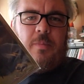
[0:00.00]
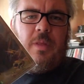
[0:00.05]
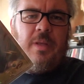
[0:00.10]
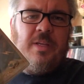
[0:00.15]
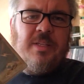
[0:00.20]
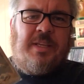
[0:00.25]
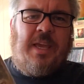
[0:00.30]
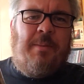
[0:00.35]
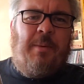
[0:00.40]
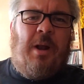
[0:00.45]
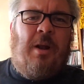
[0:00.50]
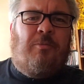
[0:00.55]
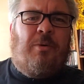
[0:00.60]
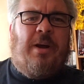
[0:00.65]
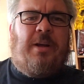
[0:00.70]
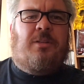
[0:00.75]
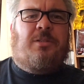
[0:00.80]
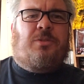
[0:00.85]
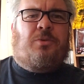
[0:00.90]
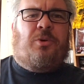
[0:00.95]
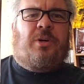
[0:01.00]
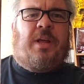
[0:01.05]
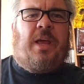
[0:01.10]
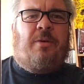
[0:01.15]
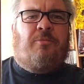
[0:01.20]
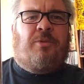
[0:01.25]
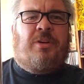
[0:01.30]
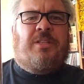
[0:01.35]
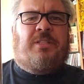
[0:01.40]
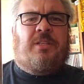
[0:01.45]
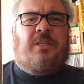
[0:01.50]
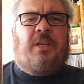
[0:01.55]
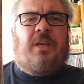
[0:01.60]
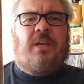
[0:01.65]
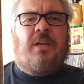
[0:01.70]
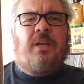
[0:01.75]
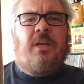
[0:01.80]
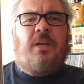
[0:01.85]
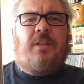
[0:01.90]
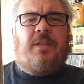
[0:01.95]
This came out on Record Store Day
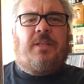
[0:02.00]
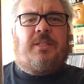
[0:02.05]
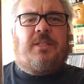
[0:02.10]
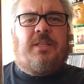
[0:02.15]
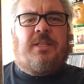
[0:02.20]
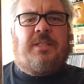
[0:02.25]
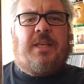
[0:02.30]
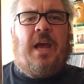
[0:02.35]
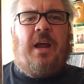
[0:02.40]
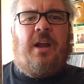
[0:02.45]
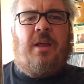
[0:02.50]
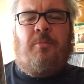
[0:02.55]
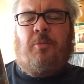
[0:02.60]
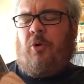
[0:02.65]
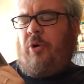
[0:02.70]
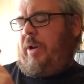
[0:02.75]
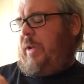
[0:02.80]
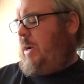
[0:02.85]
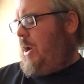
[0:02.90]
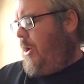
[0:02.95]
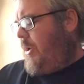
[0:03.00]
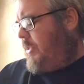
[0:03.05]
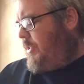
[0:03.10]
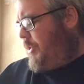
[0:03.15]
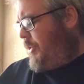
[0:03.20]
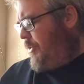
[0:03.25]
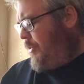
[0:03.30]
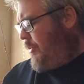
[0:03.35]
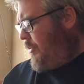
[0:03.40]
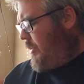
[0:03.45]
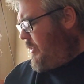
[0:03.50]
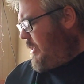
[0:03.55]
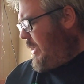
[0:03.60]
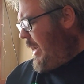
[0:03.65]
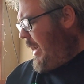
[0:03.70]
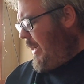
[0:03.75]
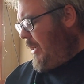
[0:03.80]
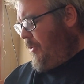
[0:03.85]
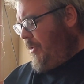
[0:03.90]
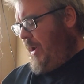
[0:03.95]
recently. This is the Saturday Morning Cartoons
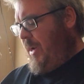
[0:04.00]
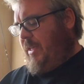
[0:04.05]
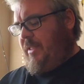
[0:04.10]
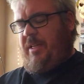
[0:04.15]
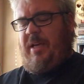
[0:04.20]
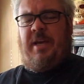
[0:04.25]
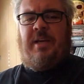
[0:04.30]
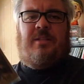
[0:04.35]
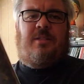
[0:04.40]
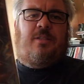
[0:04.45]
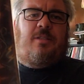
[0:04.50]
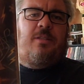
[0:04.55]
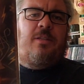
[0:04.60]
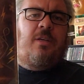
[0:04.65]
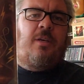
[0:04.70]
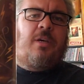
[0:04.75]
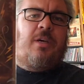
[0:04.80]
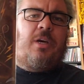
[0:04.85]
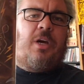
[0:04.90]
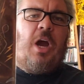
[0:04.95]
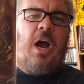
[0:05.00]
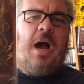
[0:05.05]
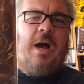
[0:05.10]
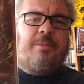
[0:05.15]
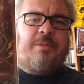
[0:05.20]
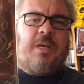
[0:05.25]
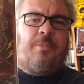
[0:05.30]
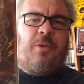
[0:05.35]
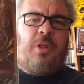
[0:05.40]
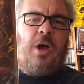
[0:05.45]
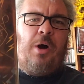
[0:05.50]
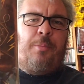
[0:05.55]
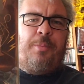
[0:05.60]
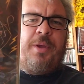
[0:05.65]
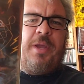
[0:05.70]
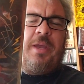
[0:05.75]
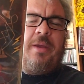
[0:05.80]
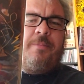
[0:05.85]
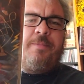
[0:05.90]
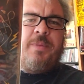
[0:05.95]
Greatest Hits double
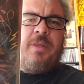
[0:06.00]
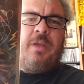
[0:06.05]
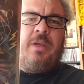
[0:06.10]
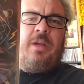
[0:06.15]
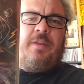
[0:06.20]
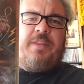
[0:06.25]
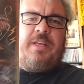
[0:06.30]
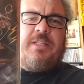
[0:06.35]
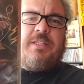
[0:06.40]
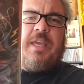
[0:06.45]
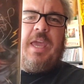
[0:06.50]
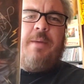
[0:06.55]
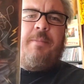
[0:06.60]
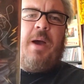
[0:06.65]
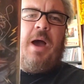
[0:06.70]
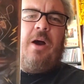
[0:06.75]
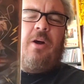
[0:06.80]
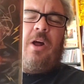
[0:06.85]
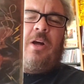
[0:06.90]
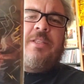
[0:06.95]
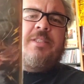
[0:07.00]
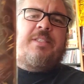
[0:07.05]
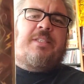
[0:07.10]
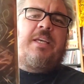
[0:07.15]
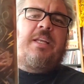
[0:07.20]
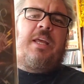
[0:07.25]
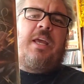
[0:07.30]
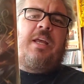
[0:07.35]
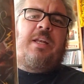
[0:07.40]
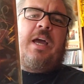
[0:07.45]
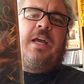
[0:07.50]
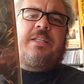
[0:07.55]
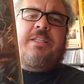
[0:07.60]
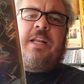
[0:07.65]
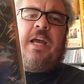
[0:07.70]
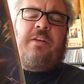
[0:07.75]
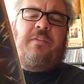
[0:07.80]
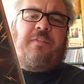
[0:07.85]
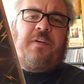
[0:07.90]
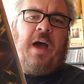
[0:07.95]
LP. This came out on CD in
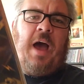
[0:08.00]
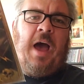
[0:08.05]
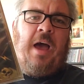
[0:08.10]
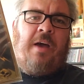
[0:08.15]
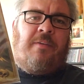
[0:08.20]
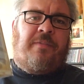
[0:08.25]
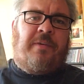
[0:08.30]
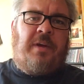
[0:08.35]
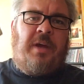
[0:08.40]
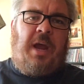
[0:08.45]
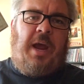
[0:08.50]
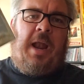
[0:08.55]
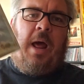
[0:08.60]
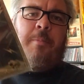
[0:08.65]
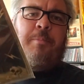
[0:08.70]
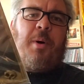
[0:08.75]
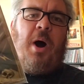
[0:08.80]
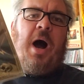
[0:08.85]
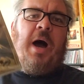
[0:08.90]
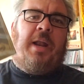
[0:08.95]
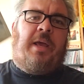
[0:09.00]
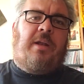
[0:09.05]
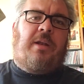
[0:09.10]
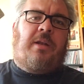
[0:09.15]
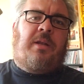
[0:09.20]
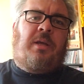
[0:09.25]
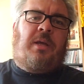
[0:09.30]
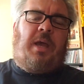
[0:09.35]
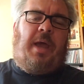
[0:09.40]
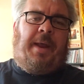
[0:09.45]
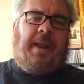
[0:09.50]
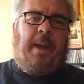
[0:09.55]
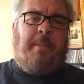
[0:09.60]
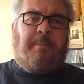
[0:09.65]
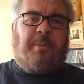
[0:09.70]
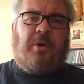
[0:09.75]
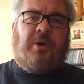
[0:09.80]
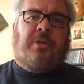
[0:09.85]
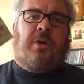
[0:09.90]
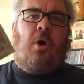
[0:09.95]
1995, and I bought it, and I
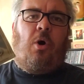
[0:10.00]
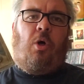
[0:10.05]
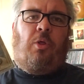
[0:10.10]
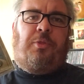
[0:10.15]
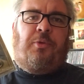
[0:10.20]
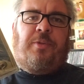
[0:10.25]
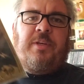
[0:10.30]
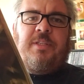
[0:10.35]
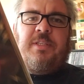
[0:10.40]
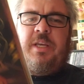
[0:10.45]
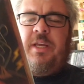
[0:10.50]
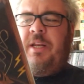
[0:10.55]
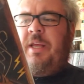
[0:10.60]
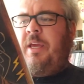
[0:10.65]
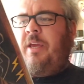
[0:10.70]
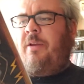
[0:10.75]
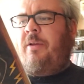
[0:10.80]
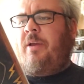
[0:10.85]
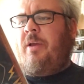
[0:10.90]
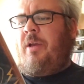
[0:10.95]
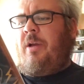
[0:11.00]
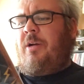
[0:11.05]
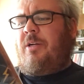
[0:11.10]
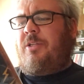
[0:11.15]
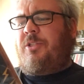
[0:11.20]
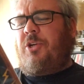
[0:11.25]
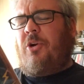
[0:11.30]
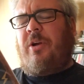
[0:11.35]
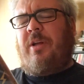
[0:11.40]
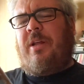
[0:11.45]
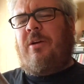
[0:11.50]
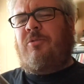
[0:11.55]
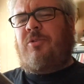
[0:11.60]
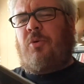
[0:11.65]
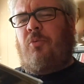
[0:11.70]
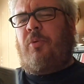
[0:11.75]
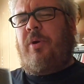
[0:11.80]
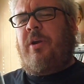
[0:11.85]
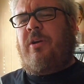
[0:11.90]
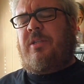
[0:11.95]
burned a hole through the CD. It was a
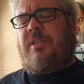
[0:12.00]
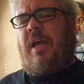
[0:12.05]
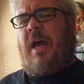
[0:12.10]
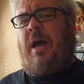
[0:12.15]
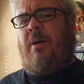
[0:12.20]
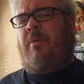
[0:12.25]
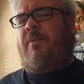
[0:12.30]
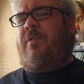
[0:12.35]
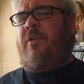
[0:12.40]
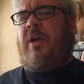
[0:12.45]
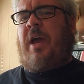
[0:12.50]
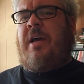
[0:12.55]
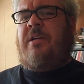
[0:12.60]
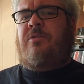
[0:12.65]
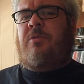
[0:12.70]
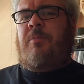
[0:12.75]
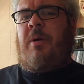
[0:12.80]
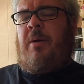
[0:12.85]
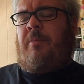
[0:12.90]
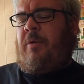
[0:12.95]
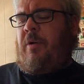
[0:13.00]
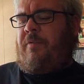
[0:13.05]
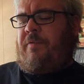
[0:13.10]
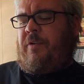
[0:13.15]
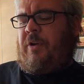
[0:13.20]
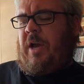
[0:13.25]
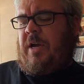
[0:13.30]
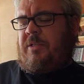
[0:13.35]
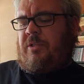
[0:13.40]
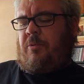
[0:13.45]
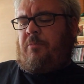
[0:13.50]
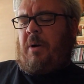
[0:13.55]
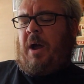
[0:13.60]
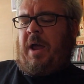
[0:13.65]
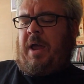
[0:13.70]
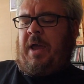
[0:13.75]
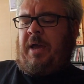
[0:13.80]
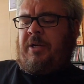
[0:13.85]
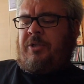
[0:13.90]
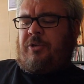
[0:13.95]
weird time, if you guys remember, if you guys are my
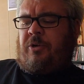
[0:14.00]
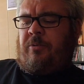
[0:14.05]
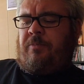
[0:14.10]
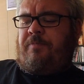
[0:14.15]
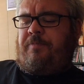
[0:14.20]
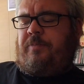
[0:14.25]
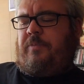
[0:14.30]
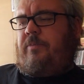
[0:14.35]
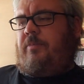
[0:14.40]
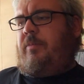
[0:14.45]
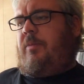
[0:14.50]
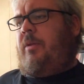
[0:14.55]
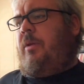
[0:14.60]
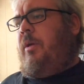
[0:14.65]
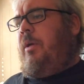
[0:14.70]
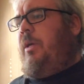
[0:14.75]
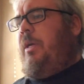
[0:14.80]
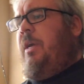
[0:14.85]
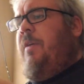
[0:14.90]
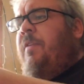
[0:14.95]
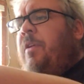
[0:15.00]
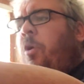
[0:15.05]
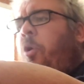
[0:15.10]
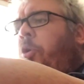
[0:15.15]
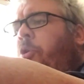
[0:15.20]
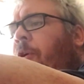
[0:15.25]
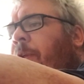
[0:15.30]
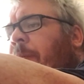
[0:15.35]
age or even older